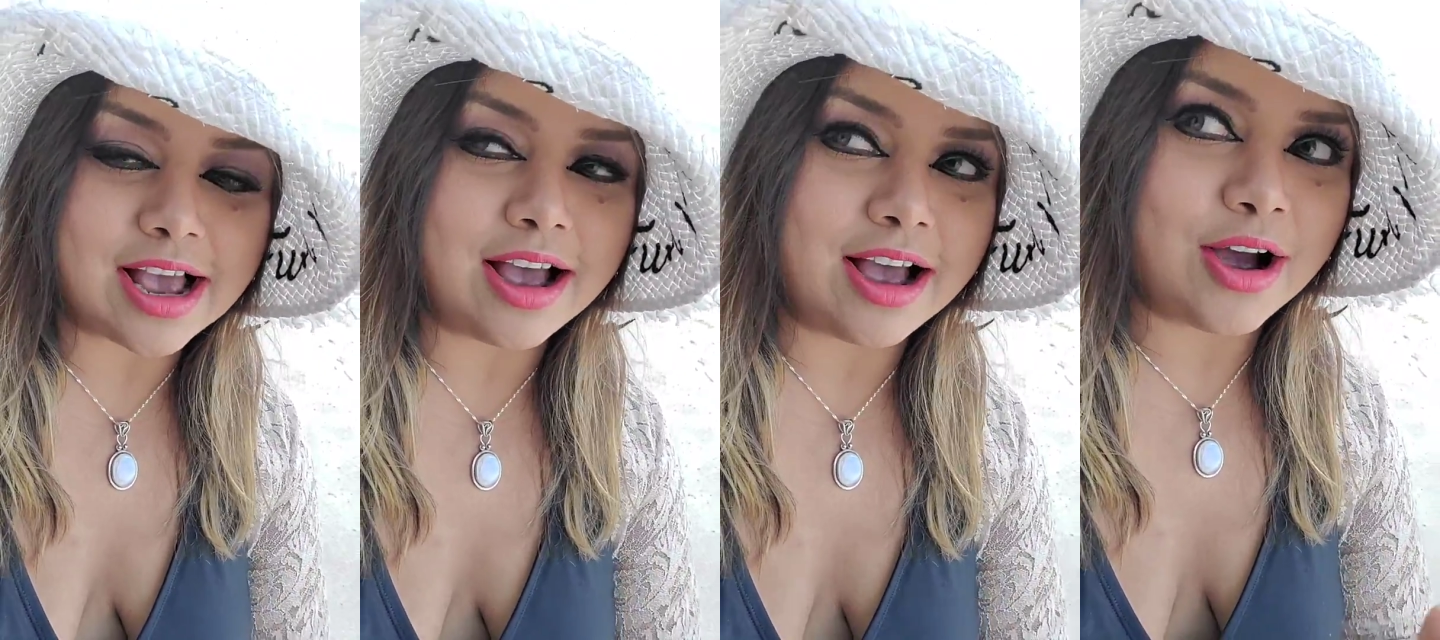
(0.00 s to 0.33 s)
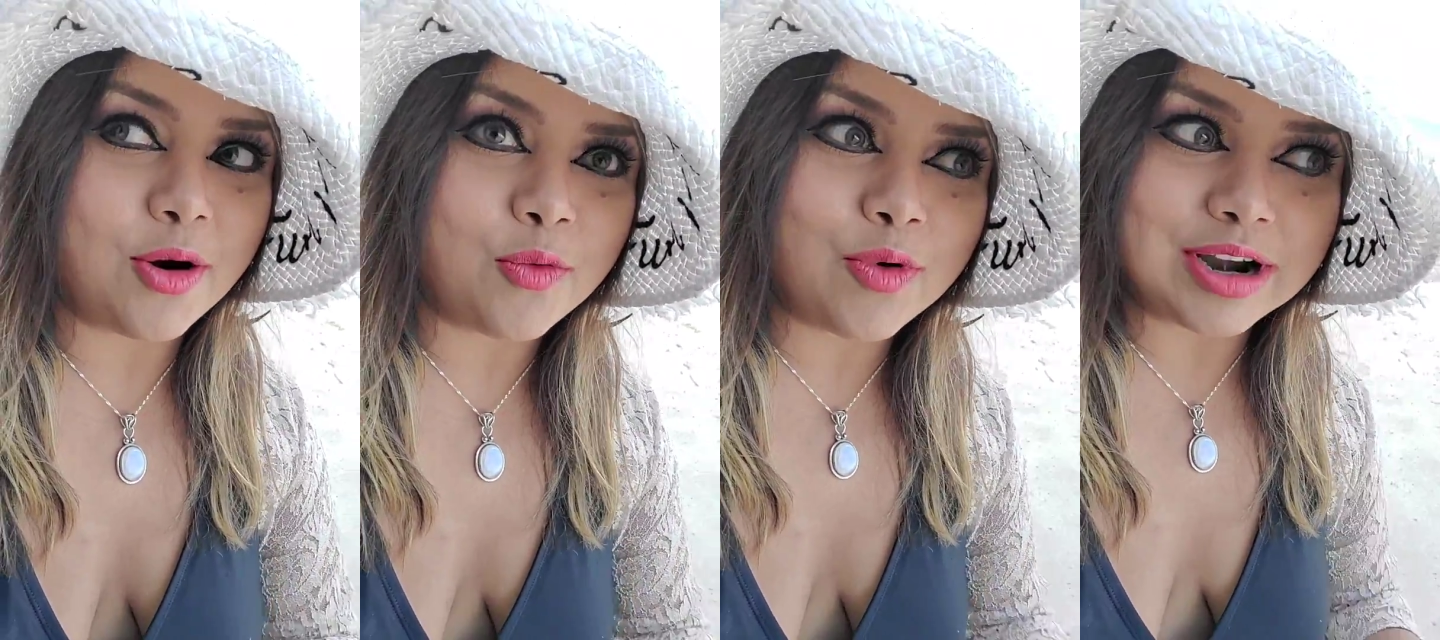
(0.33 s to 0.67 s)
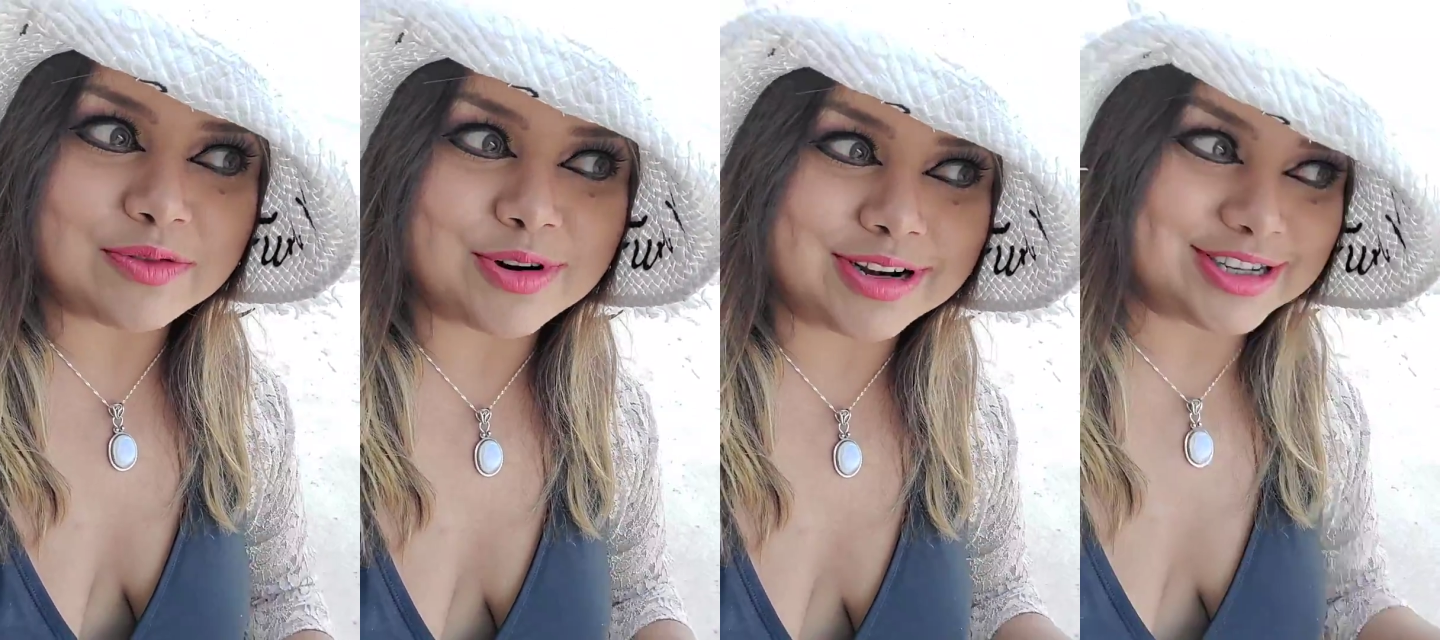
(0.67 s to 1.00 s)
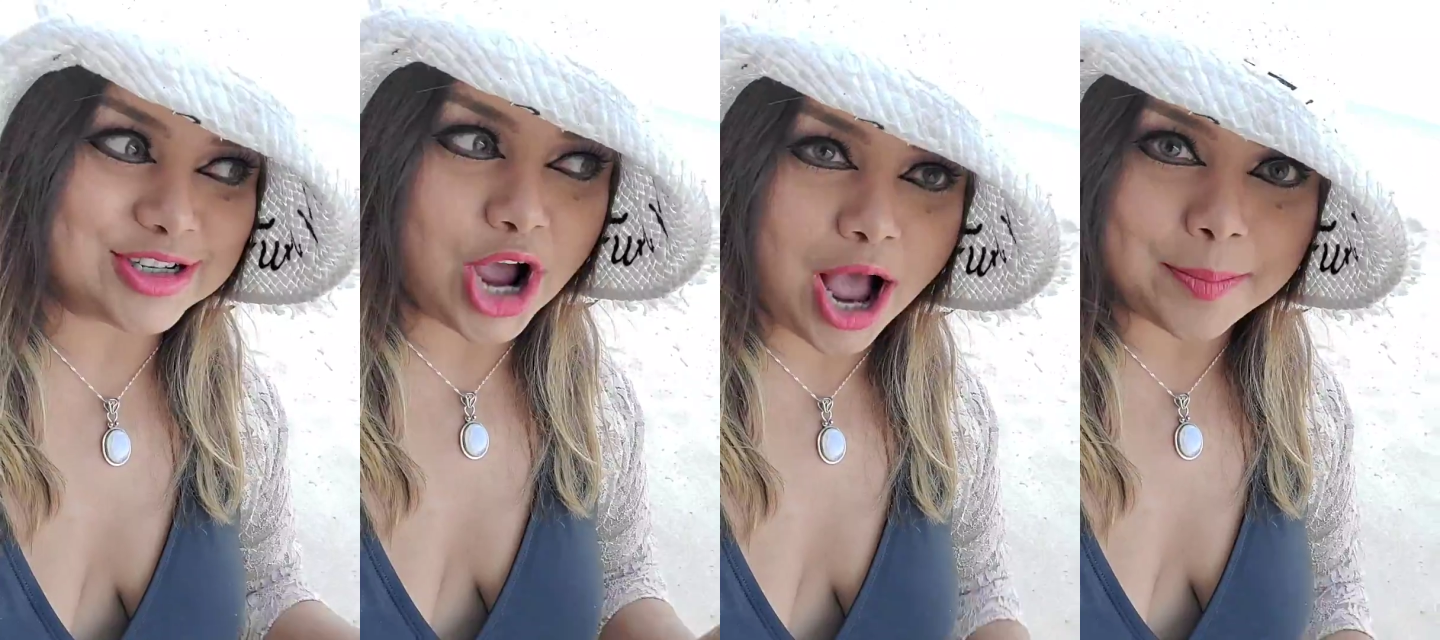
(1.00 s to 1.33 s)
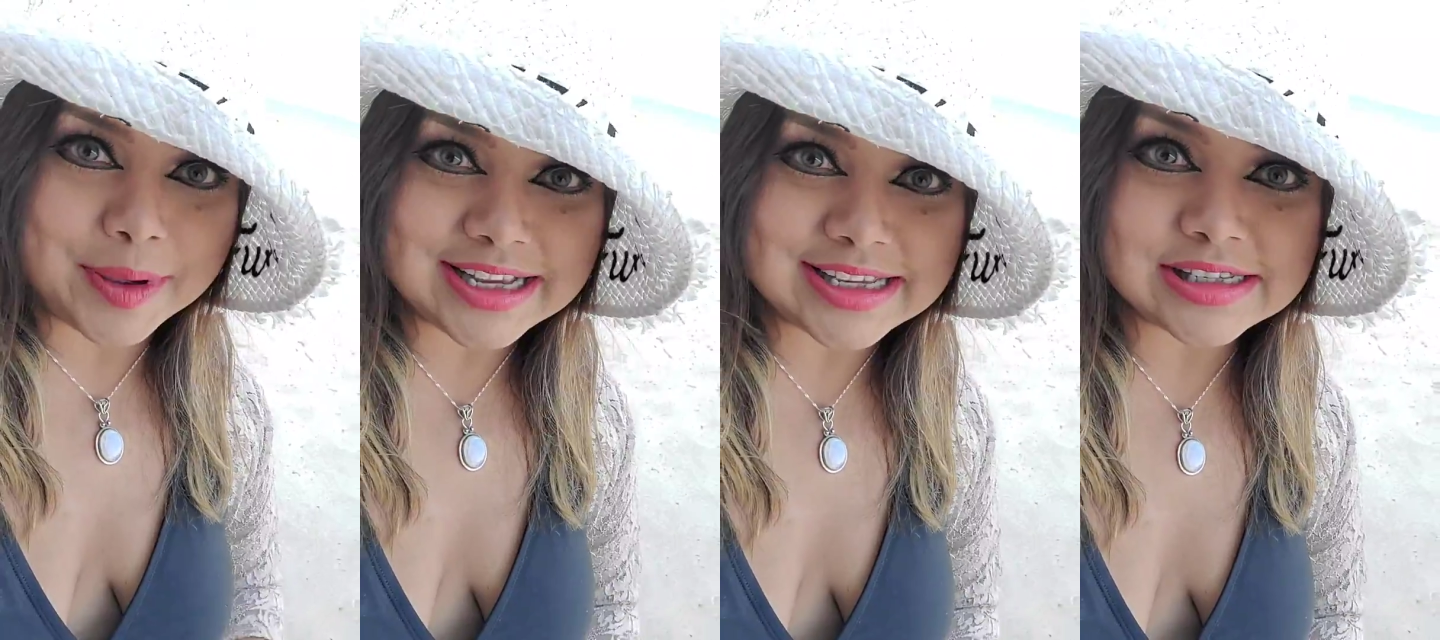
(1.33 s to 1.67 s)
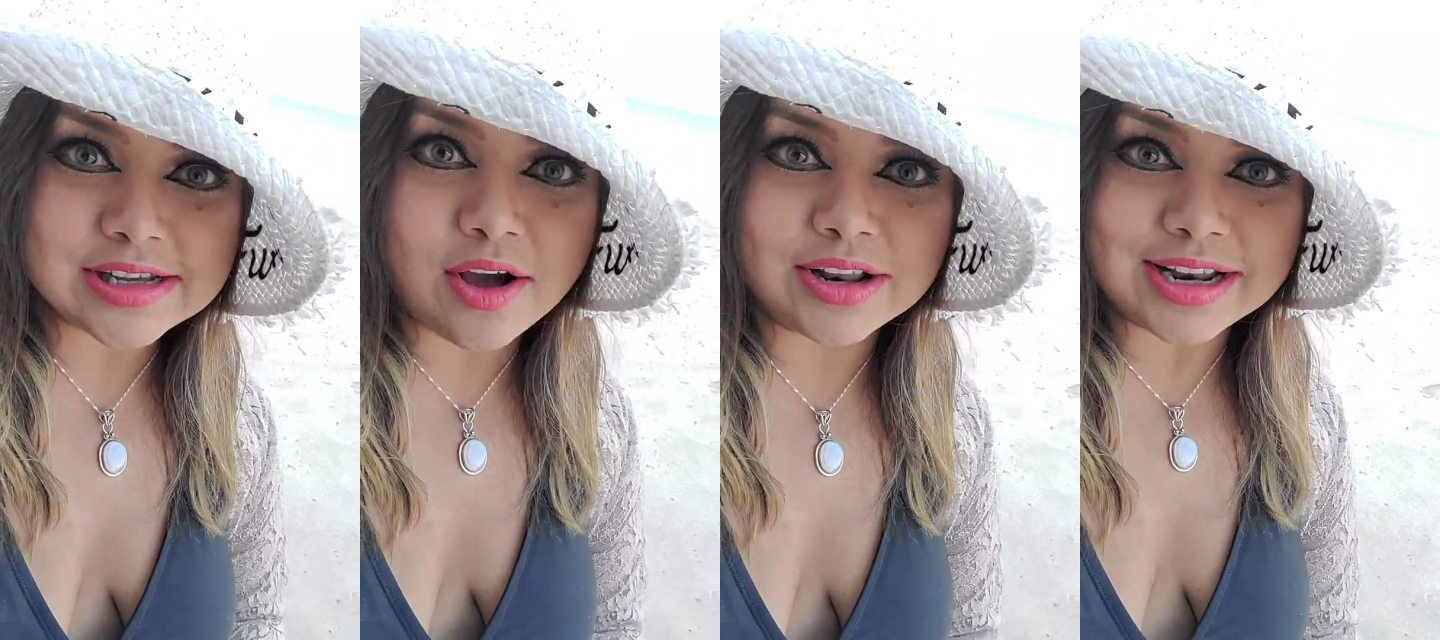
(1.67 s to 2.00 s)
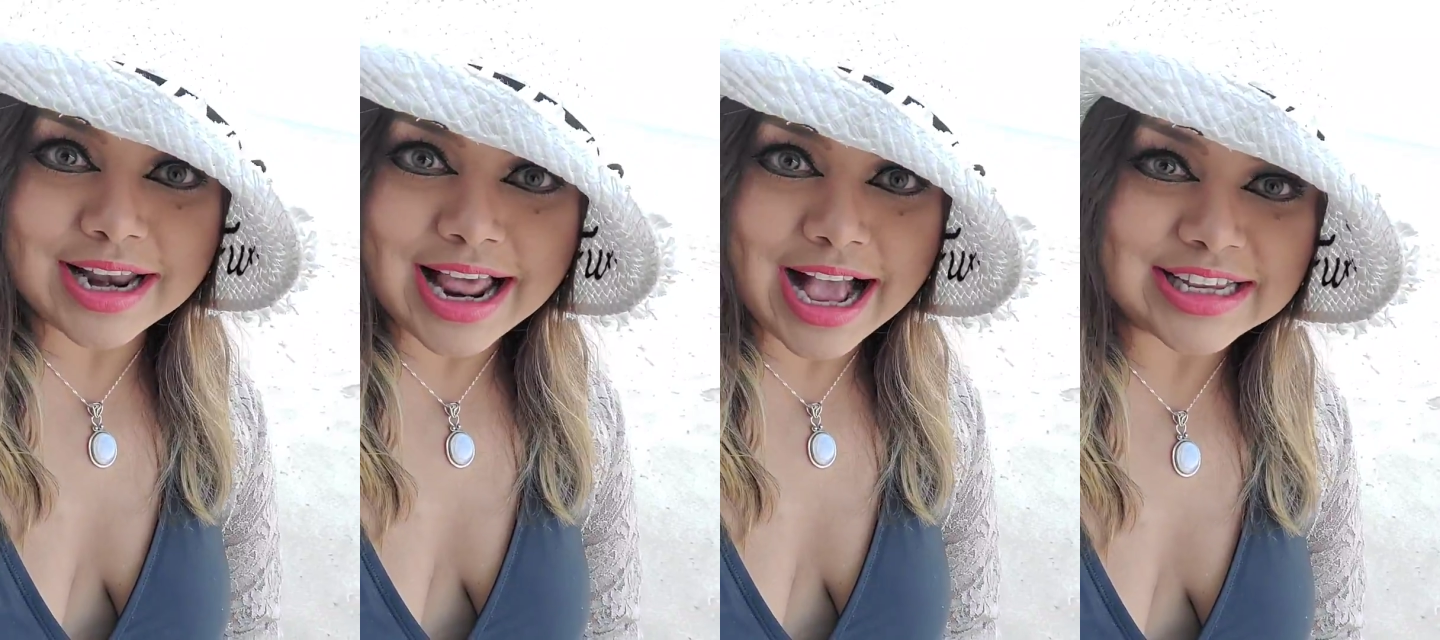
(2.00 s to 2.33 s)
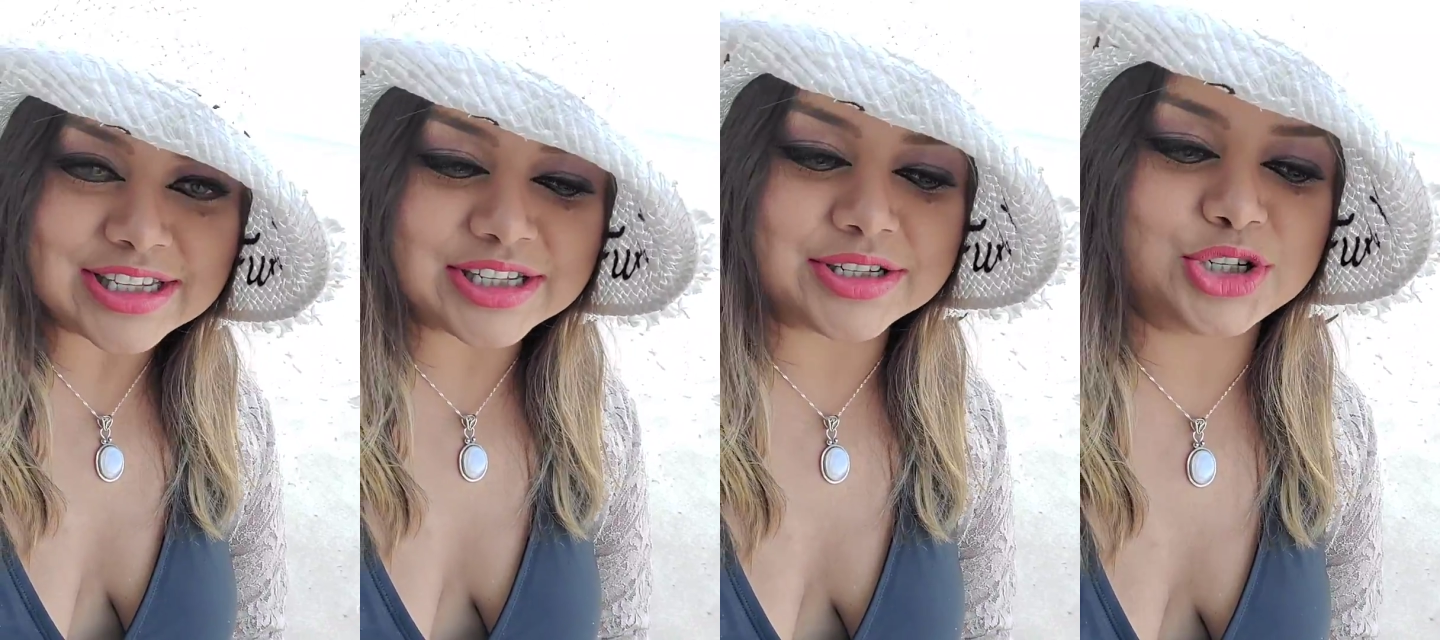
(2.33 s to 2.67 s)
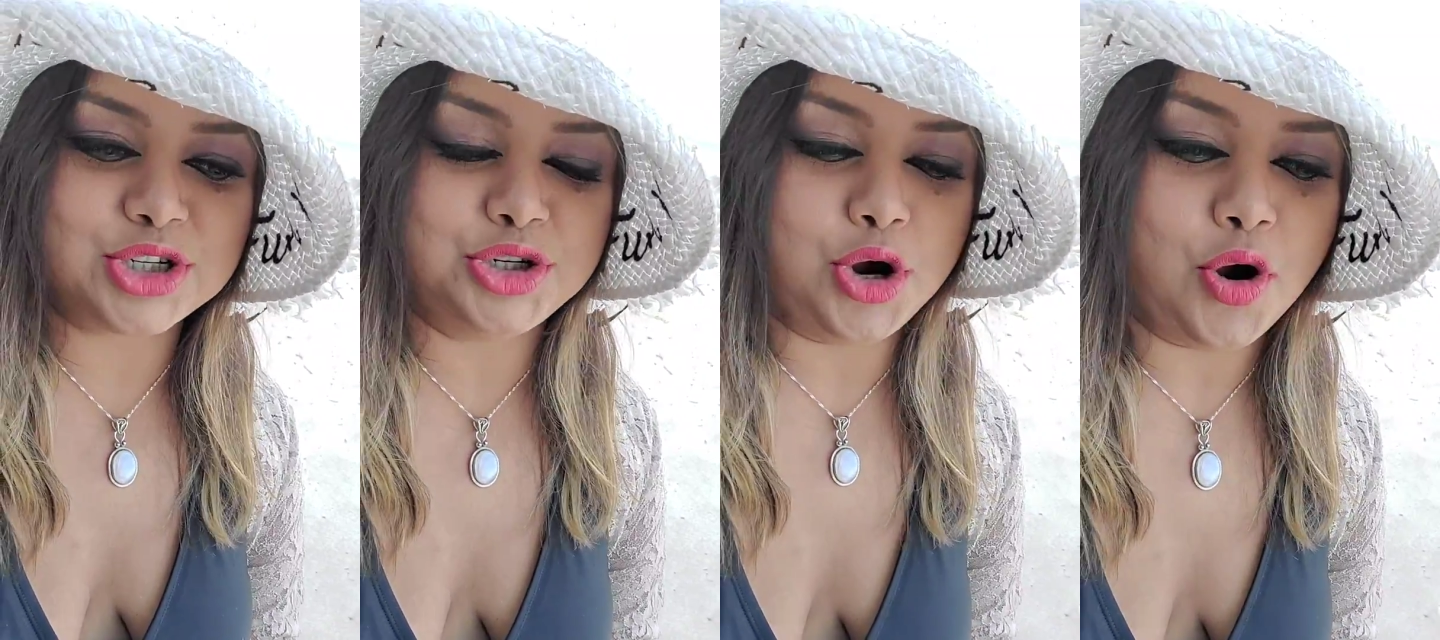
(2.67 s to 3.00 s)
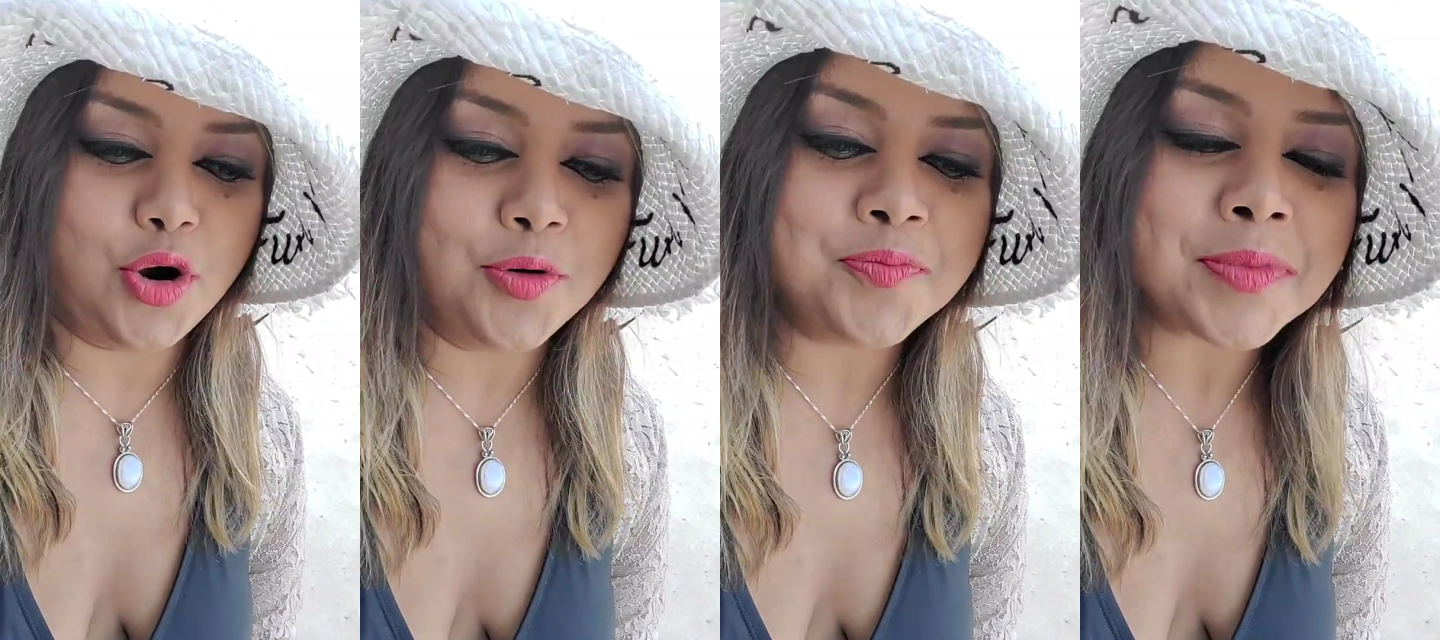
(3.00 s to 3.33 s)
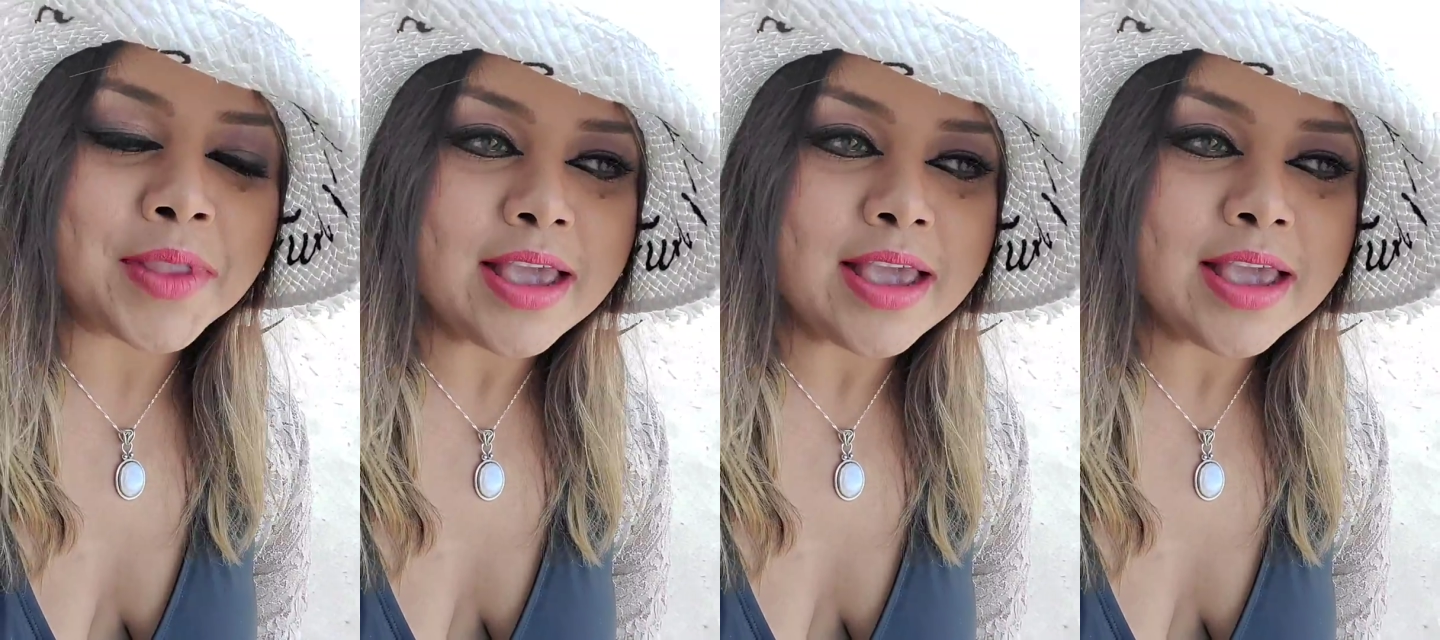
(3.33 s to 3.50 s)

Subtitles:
what were the topics on the last show,